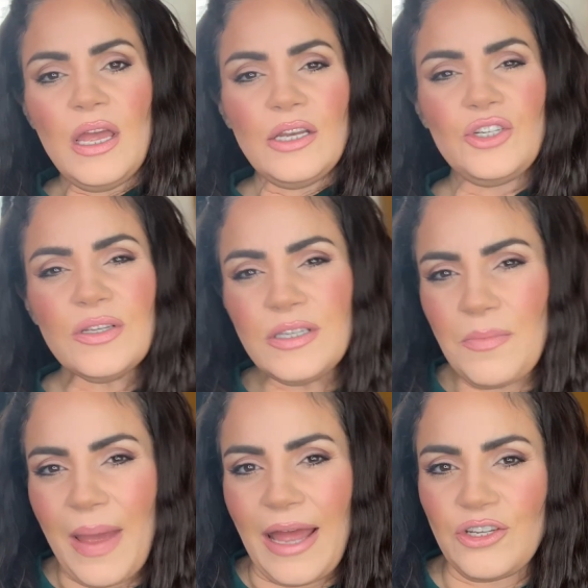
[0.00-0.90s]
just
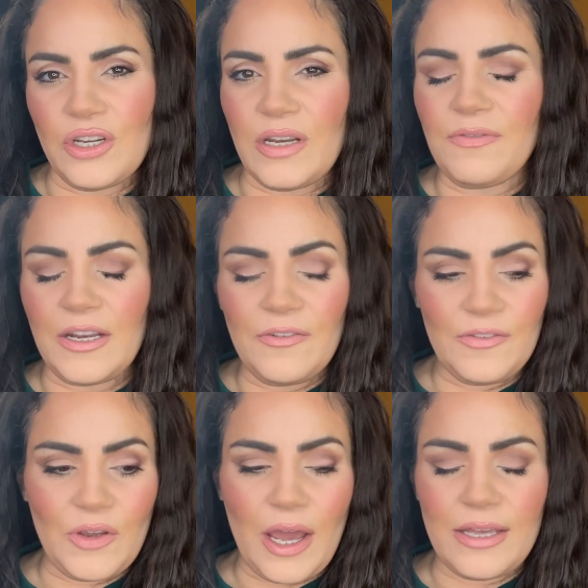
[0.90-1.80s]
imagine if any of
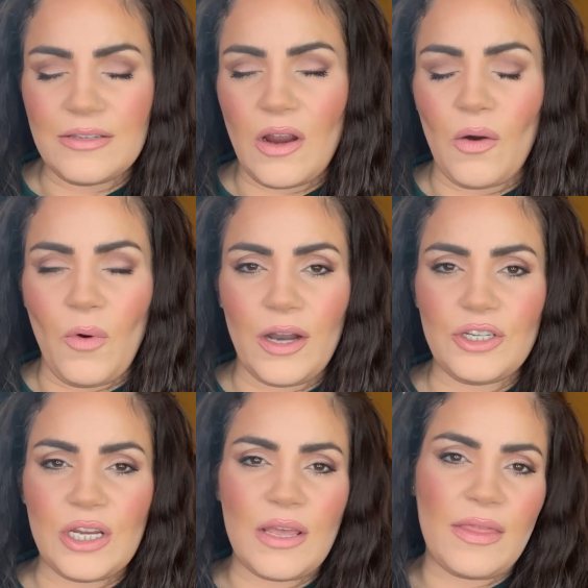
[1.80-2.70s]
you guys are
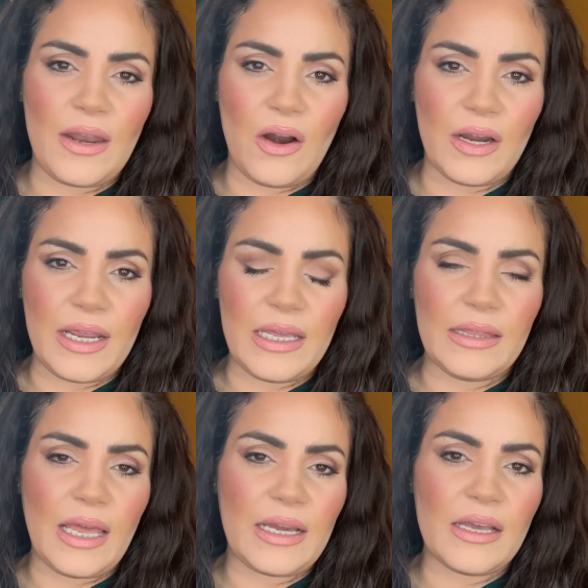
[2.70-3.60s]
watching that are
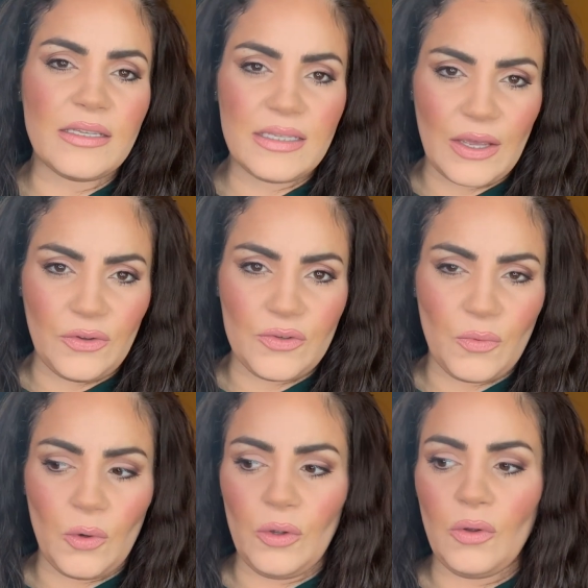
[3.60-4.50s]
in like a sales
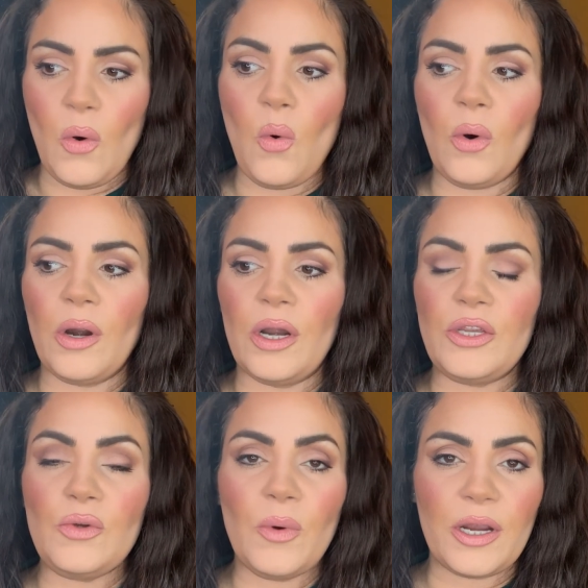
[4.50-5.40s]
role, or
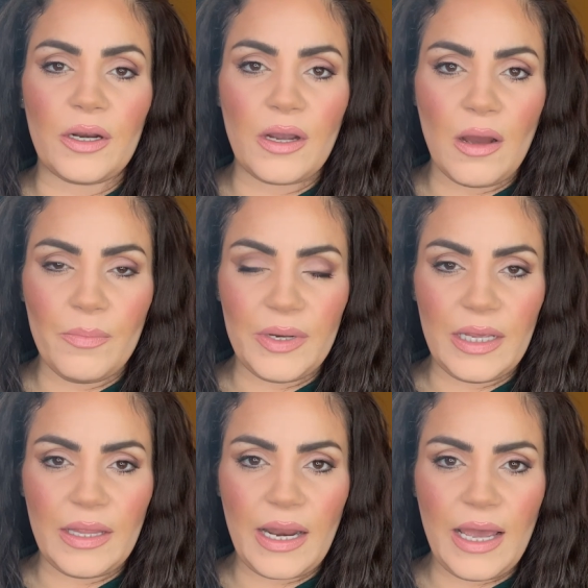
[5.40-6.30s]
you work at a
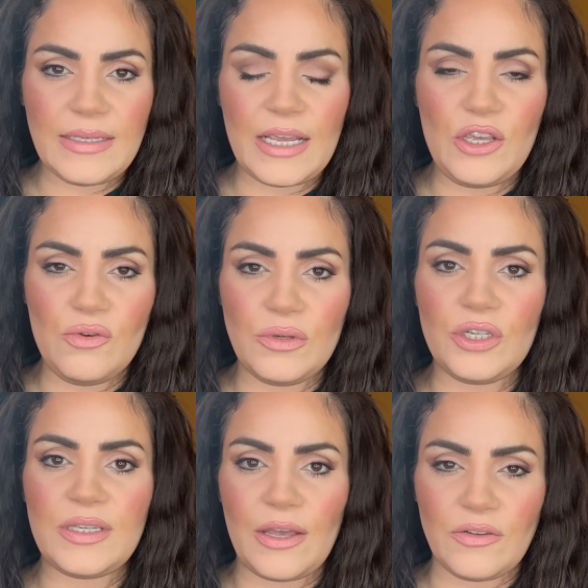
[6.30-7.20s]
company that has a huge
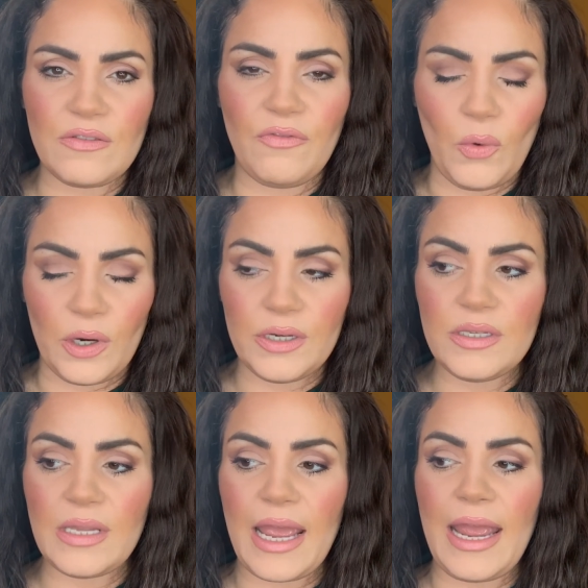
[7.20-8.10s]
sales
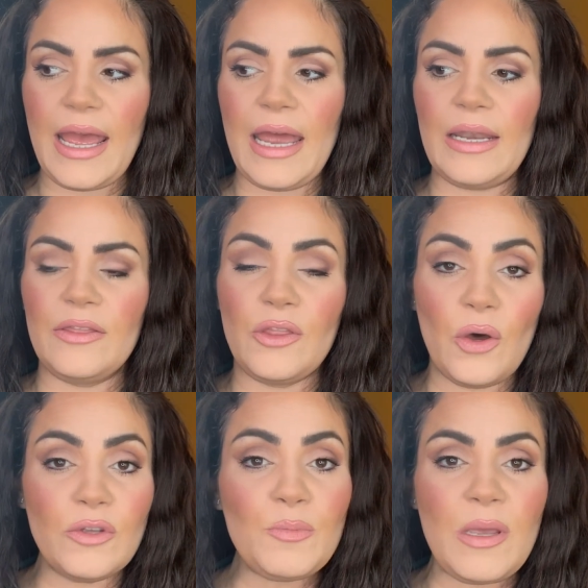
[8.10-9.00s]
force, and
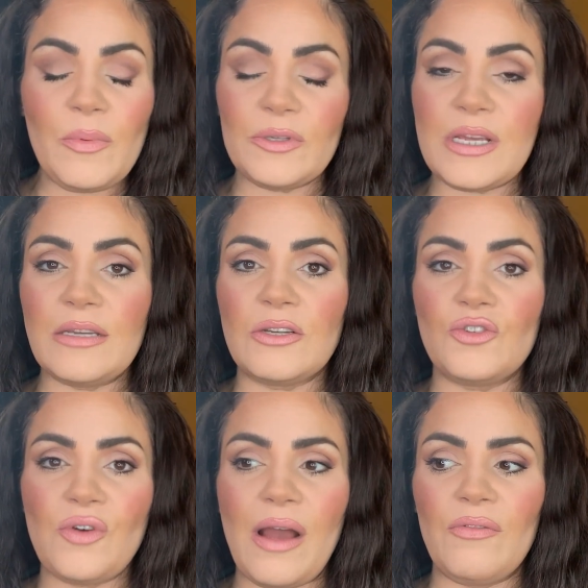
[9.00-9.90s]
those people tend to
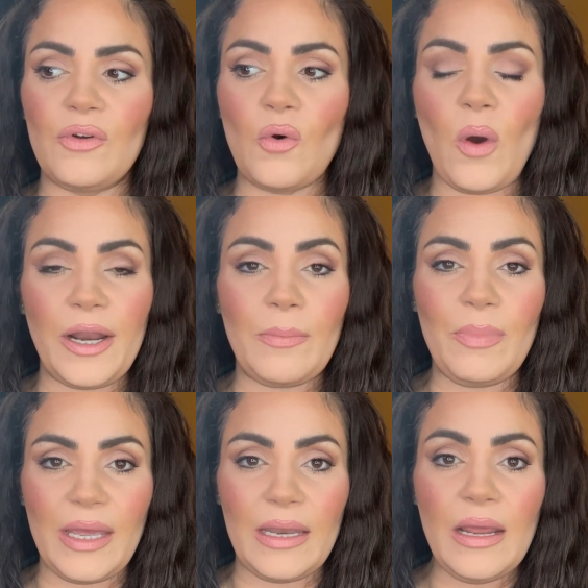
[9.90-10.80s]
travel quite a
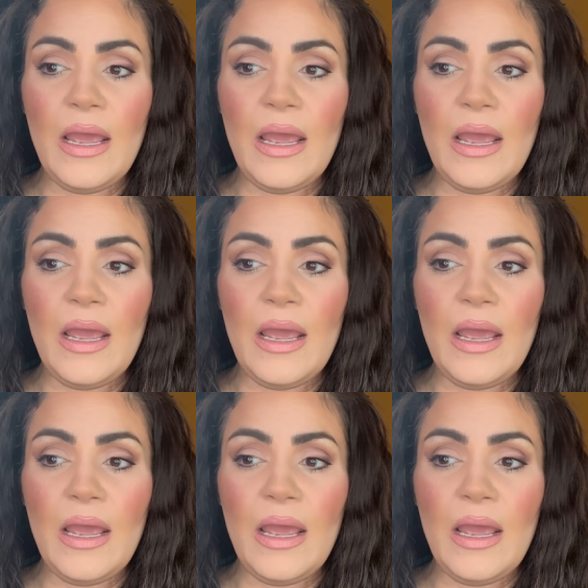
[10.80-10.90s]
bit.